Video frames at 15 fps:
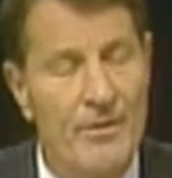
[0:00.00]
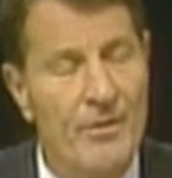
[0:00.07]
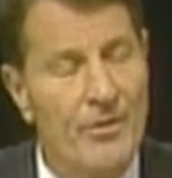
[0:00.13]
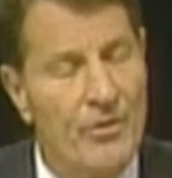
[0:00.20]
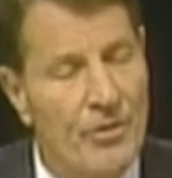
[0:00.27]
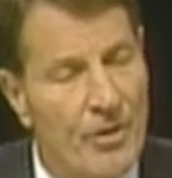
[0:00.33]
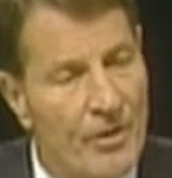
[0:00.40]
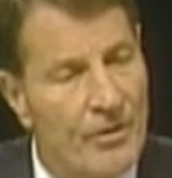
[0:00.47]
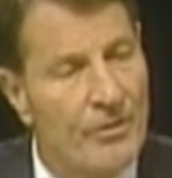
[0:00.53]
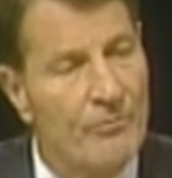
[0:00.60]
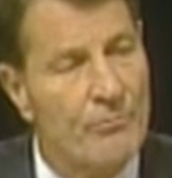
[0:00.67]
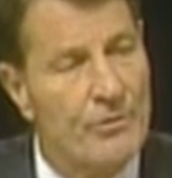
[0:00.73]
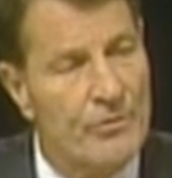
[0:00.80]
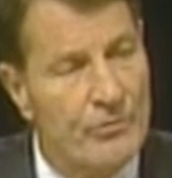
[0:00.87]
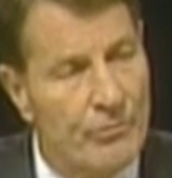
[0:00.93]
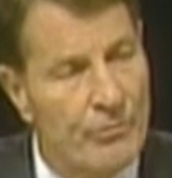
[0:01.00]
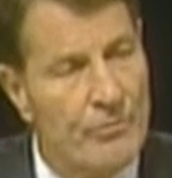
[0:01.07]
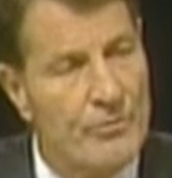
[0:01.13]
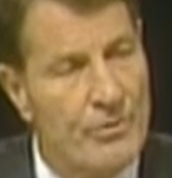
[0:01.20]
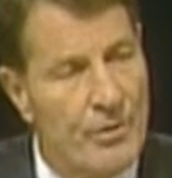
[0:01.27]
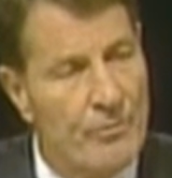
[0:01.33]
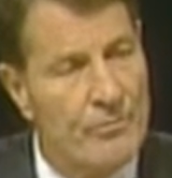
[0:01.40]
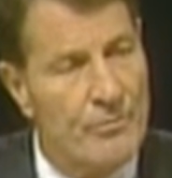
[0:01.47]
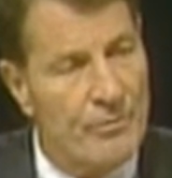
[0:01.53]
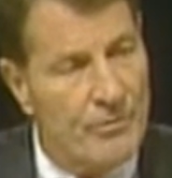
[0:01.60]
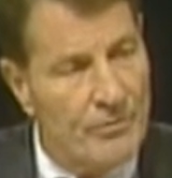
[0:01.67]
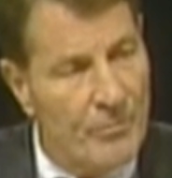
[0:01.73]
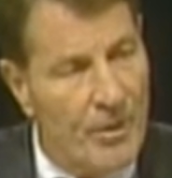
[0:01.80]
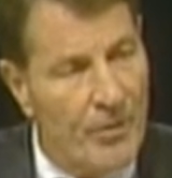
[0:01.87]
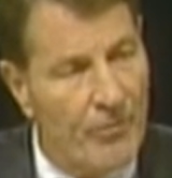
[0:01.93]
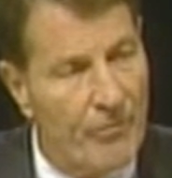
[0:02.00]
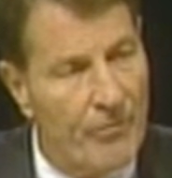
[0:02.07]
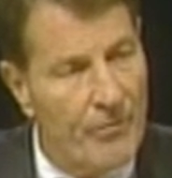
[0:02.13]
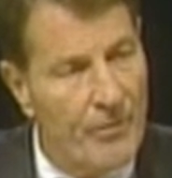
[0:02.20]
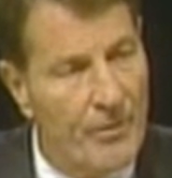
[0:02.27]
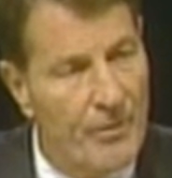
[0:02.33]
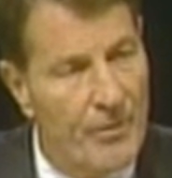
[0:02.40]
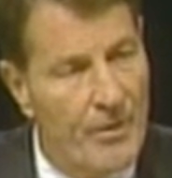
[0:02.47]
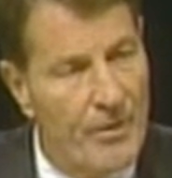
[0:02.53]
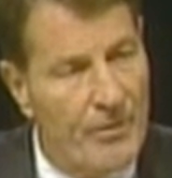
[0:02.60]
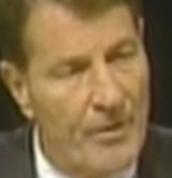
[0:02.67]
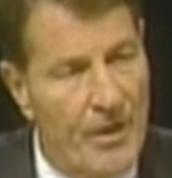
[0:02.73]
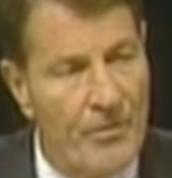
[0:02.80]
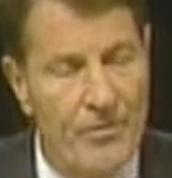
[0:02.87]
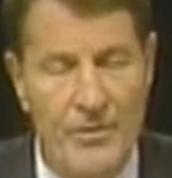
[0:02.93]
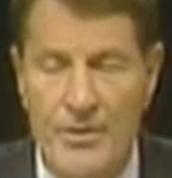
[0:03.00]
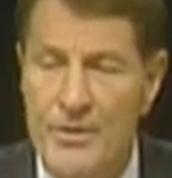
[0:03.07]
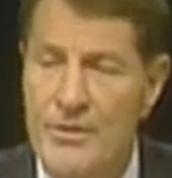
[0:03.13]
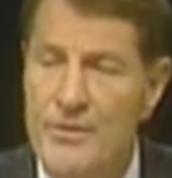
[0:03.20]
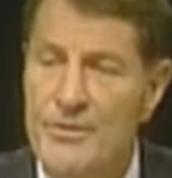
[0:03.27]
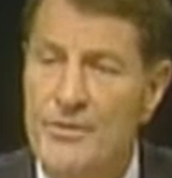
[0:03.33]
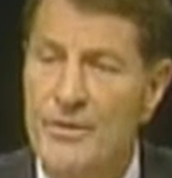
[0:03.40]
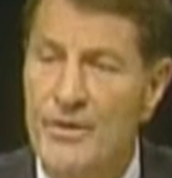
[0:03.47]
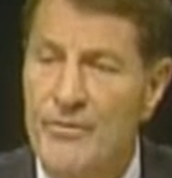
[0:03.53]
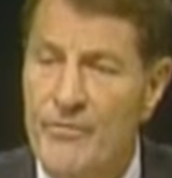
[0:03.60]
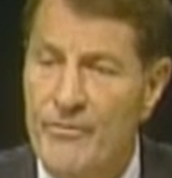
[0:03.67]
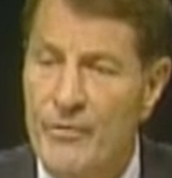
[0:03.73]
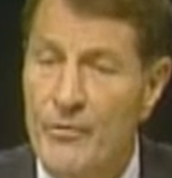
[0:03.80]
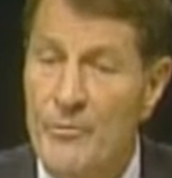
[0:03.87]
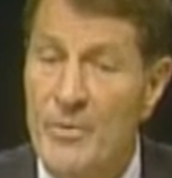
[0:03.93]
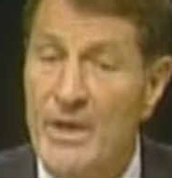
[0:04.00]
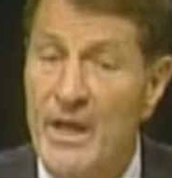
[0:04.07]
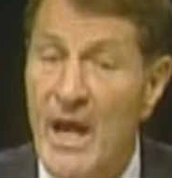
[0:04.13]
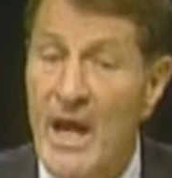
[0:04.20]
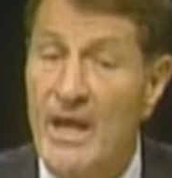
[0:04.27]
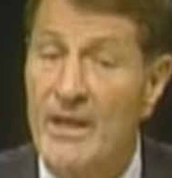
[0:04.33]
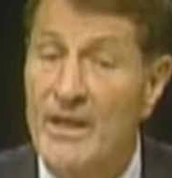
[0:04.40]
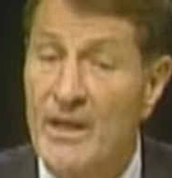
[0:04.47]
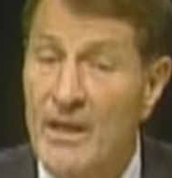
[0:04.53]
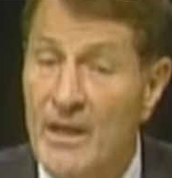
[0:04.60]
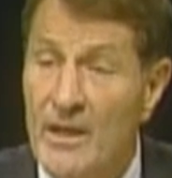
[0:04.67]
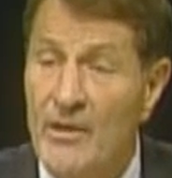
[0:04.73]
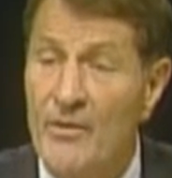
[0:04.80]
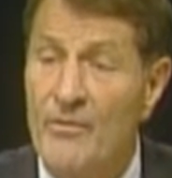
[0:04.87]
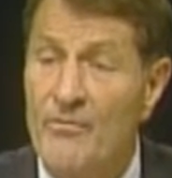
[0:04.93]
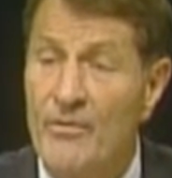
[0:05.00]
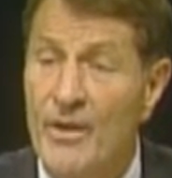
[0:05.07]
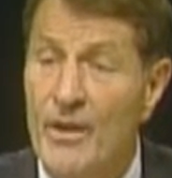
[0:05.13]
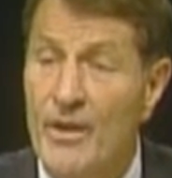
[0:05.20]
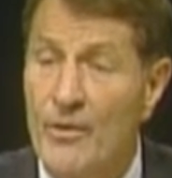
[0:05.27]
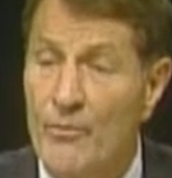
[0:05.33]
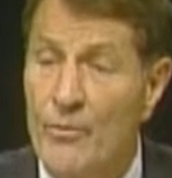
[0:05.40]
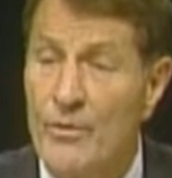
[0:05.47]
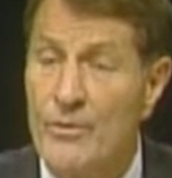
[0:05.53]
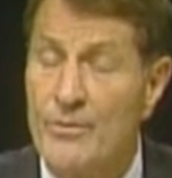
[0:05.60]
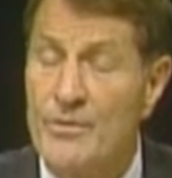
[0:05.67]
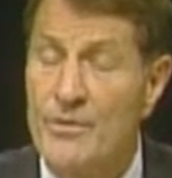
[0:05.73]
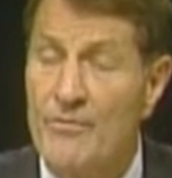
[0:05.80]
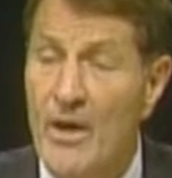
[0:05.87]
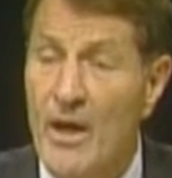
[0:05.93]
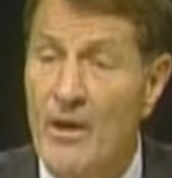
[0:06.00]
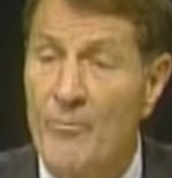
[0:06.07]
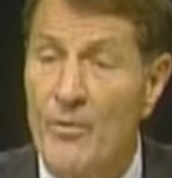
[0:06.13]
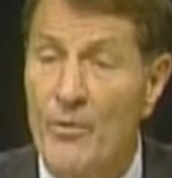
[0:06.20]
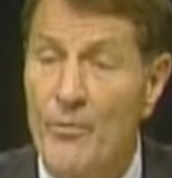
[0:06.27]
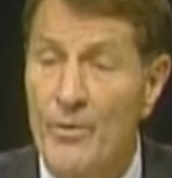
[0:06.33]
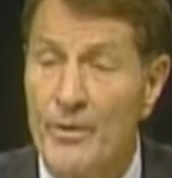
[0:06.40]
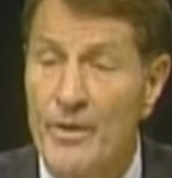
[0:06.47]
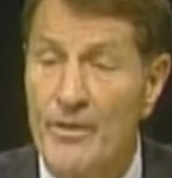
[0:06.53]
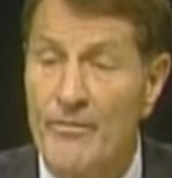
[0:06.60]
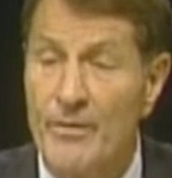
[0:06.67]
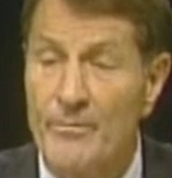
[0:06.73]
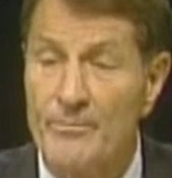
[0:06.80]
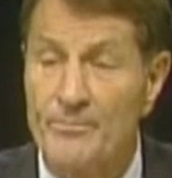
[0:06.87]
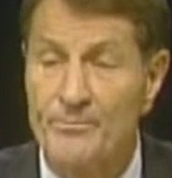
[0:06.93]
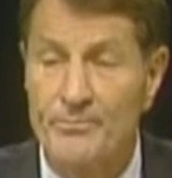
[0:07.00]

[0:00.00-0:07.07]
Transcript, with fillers: Yet it was through Joseph Smith that these confirming and clarifying words of Alma were given.